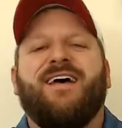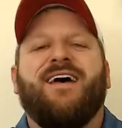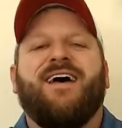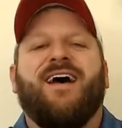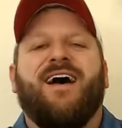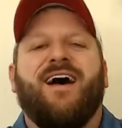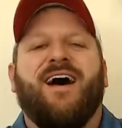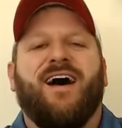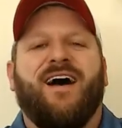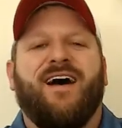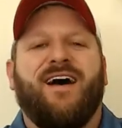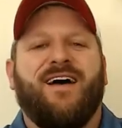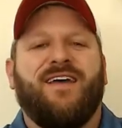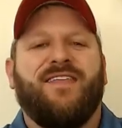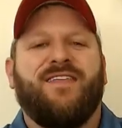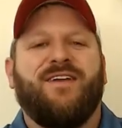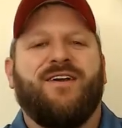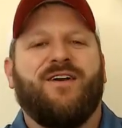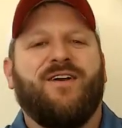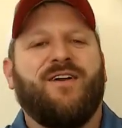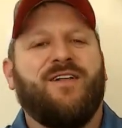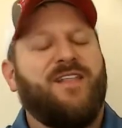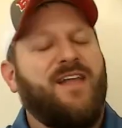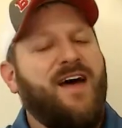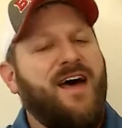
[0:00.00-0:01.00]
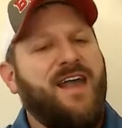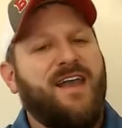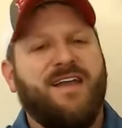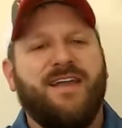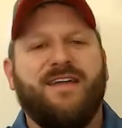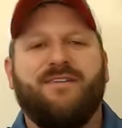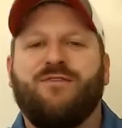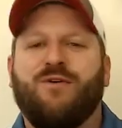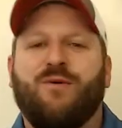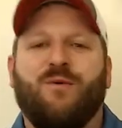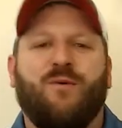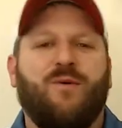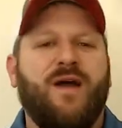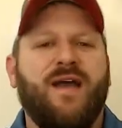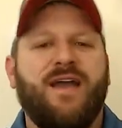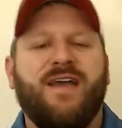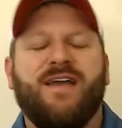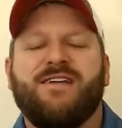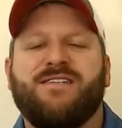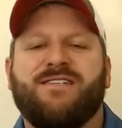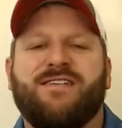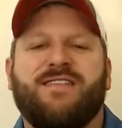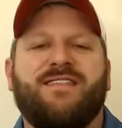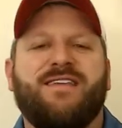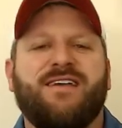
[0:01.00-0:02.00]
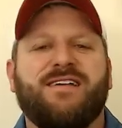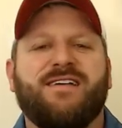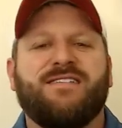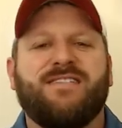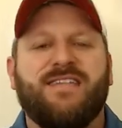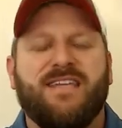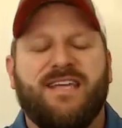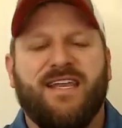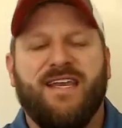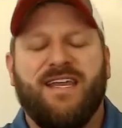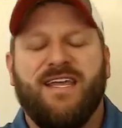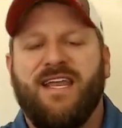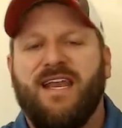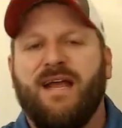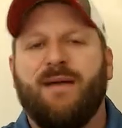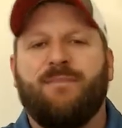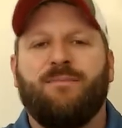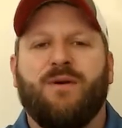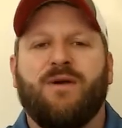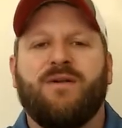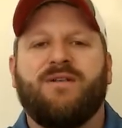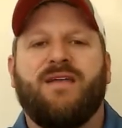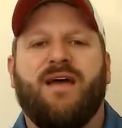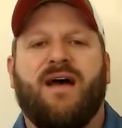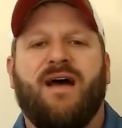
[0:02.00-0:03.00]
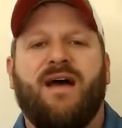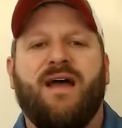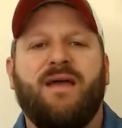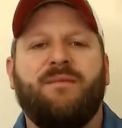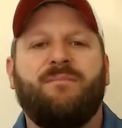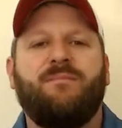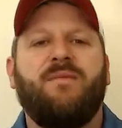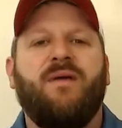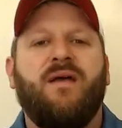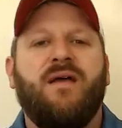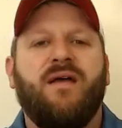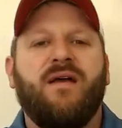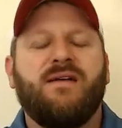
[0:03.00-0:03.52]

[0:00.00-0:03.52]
uh, there are a lot of different ways and things that can eat up our time